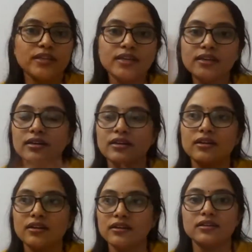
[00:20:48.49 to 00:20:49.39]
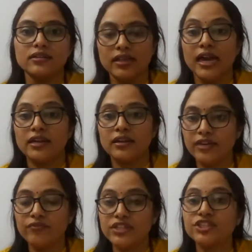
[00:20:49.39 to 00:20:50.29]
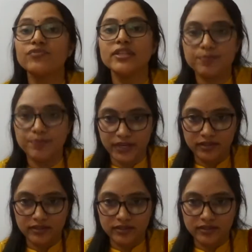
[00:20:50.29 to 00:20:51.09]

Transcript: the that infection will spread.